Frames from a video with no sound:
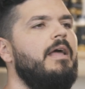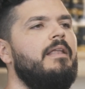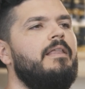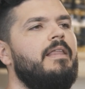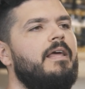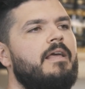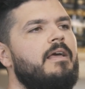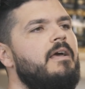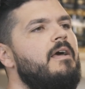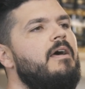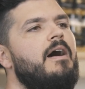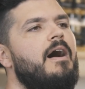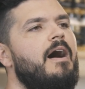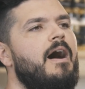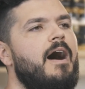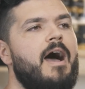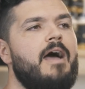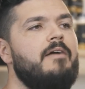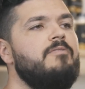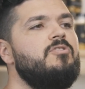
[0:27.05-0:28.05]
And like,
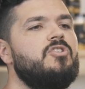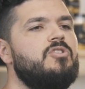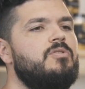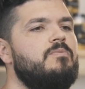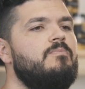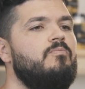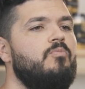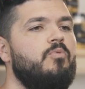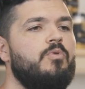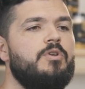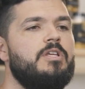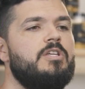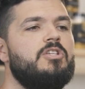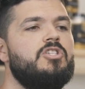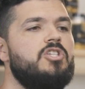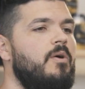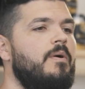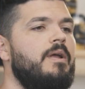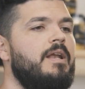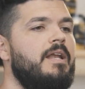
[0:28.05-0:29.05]
I just would get
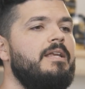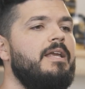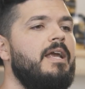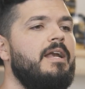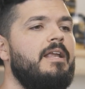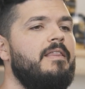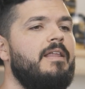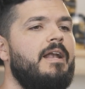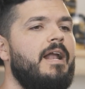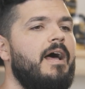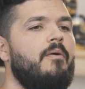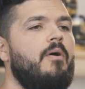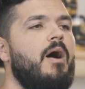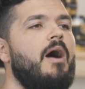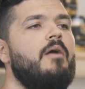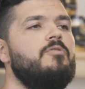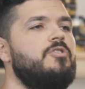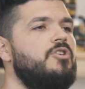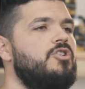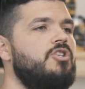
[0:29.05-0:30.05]
so inundated that
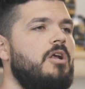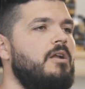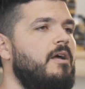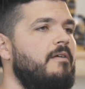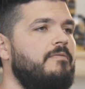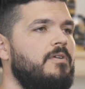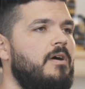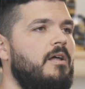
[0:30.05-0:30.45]
I would just shut off